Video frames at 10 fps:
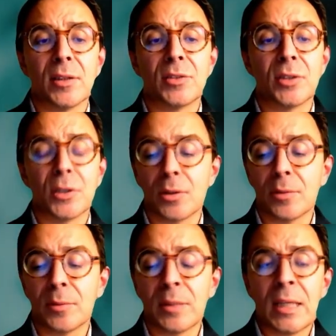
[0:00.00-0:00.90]

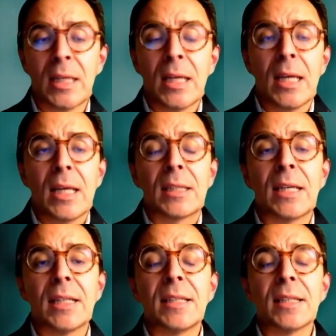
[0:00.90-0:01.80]
circle.
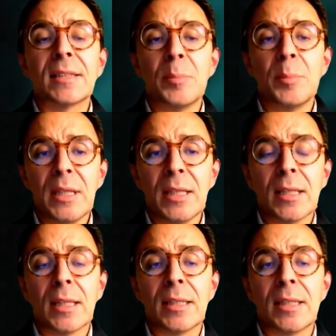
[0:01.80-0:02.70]
That doesn't
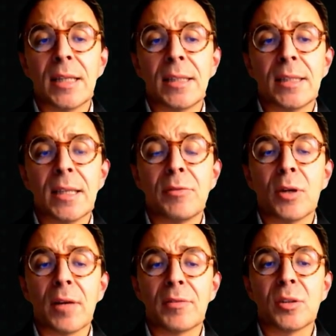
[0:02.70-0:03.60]
mean that if
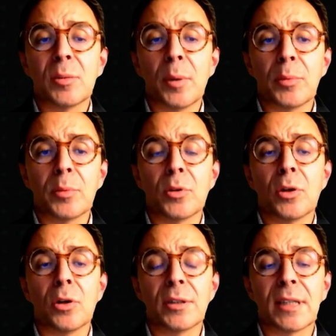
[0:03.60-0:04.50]
you have suboptimal
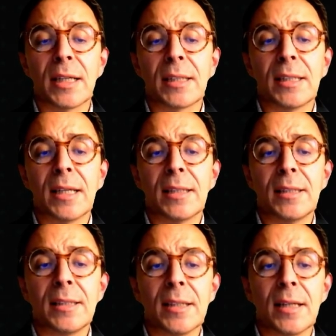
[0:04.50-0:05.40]
contact, that
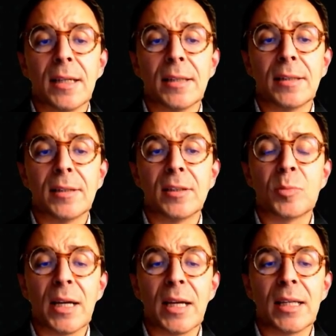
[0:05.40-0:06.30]
the
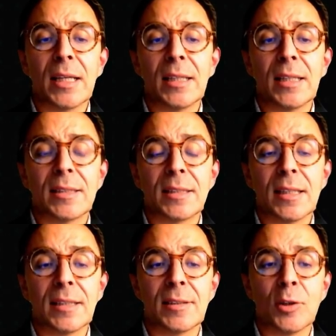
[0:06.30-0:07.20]
spline is
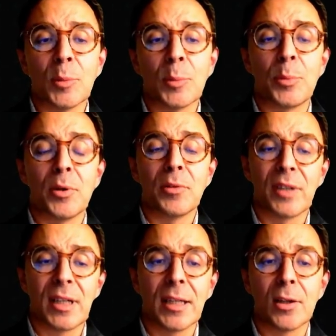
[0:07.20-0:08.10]
not
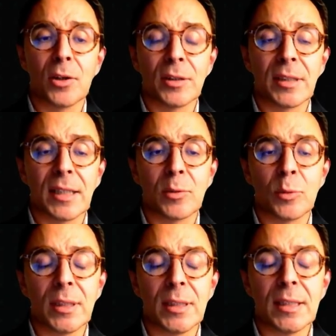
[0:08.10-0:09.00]
perfectly in contact
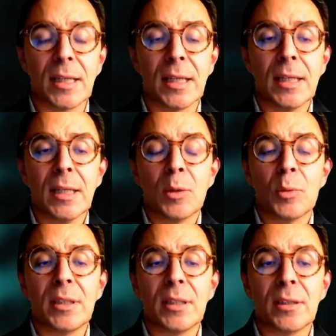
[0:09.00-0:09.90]
with the
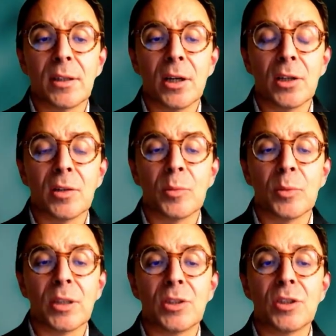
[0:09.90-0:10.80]
endocardium.
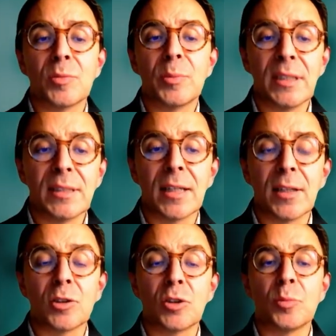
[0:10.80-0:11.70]
What it just means
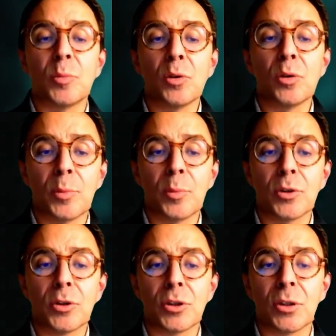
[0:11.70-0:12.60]
that a smaller
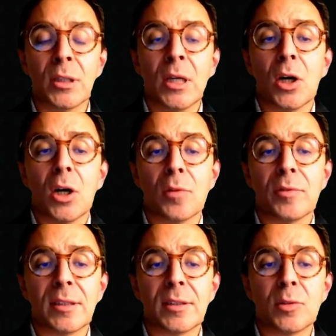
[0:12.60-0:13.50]
portion
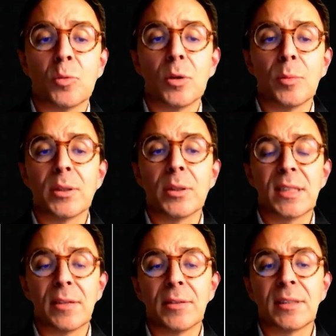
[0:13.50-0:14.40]
of this
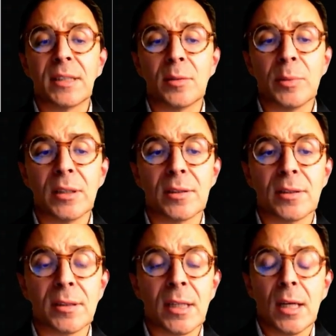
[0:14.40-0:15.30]
1.7
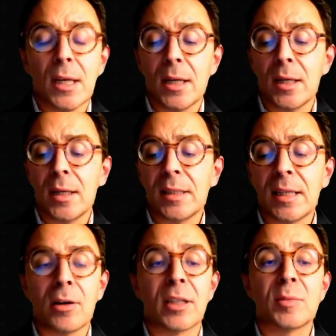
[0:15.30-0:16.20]
centimeters
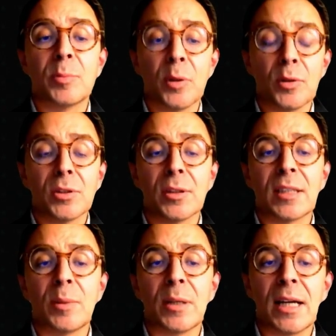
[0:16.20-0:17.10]
that are exposed on
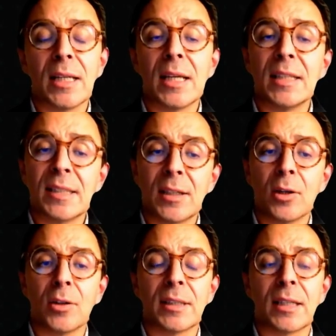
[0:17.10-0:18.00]
the spline is in
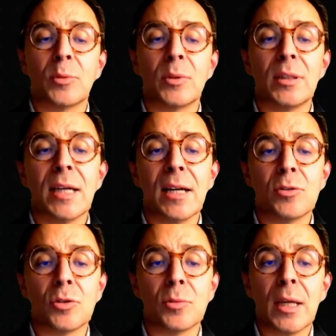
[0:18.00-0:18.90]
contact with the
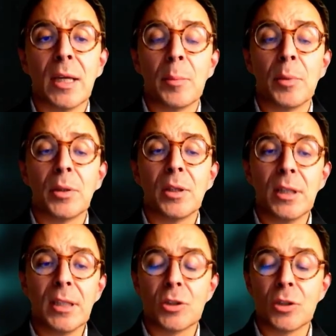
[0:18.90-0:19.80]
antrum. but the
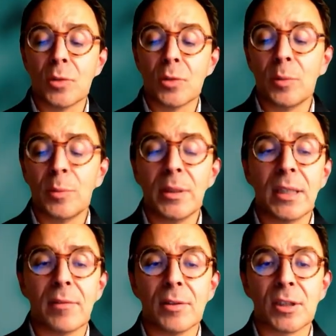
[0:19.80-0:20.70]
lesion will be
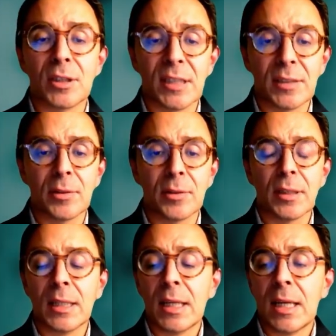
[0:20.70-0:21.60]
given successfully